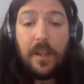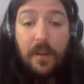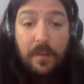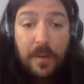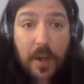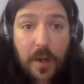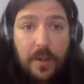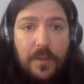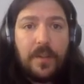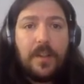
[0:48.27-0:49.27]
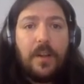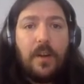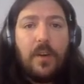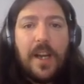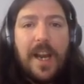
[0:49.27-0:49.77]
Conveners
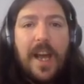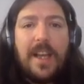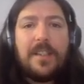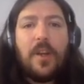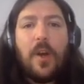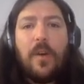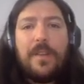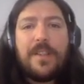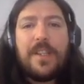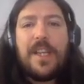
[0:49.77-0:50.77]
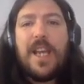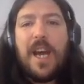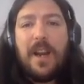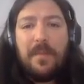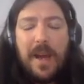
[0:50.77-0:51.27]
organize, oversee,
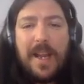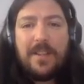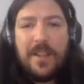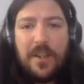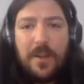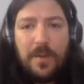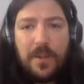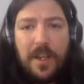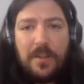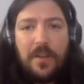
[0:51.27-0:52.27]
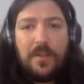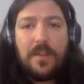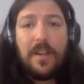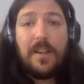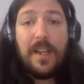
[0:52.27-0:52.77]
and manage EGU
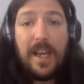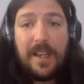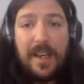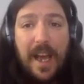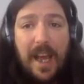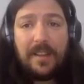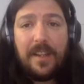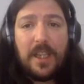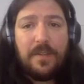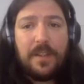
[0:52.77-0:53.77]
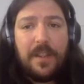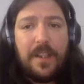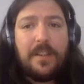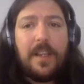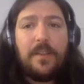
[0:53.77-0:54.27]
sessions, and act as
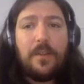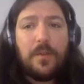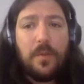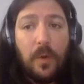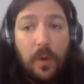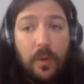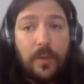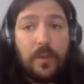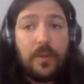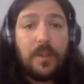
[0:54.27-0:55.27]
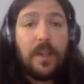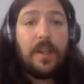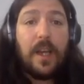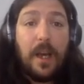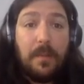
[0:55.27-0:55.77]
facilitators to authors
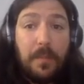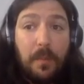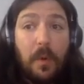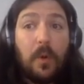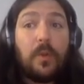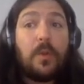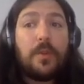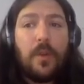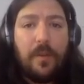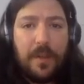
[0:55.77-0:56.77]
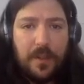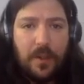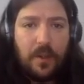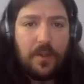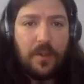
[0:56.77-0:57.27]
and promoters of
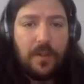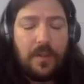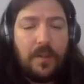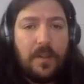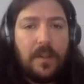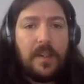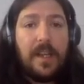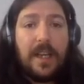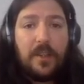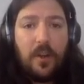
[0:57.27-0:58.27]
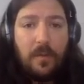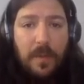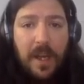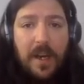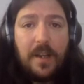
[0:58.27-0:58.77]
discussion. As a
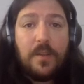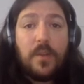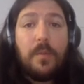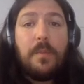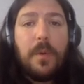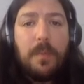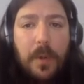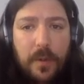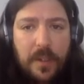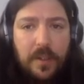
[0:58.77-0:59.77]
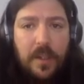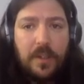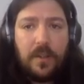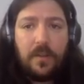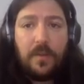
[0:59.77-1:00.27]
convener, you will propose the
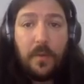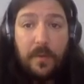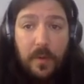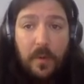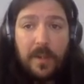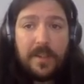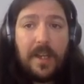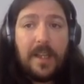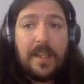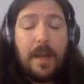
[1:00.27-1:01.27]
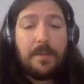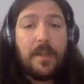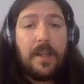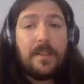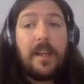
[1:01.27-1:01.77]
session, review and select
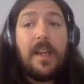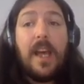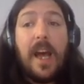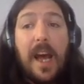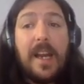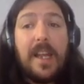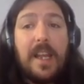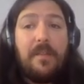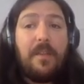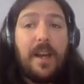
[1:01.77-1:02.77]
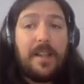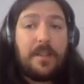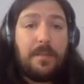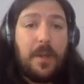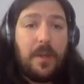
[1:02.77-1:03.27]
abstracts, and invite
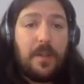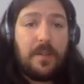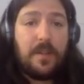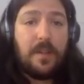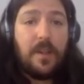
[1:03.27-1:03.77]
speakers.